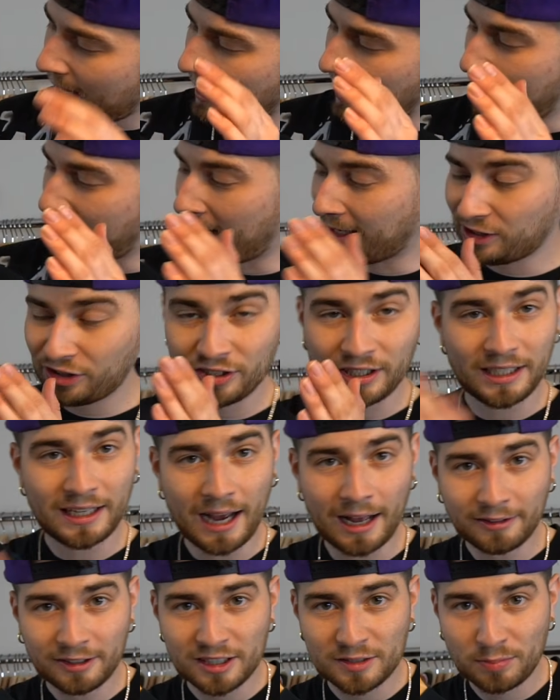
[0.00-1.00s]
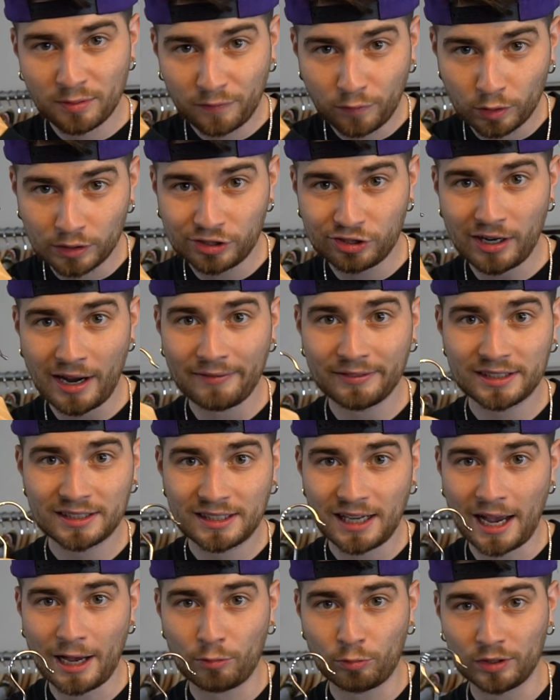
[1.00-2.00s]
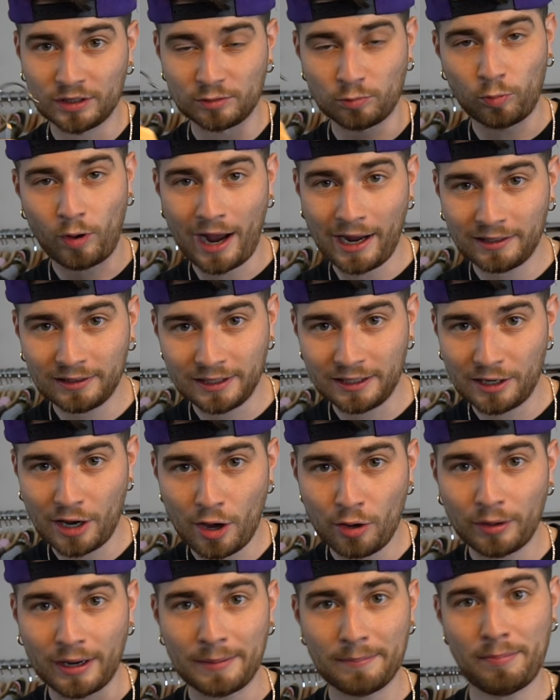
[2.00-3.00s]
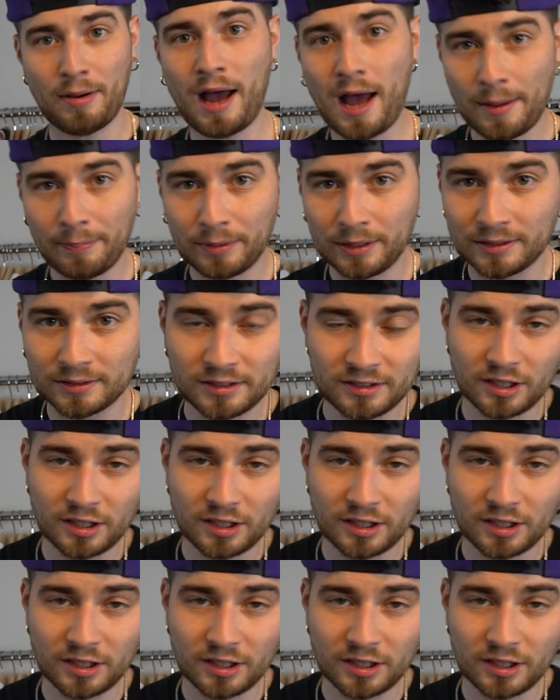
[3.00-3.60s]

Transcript: and I actually got this before Travis Scott was widely known and popping,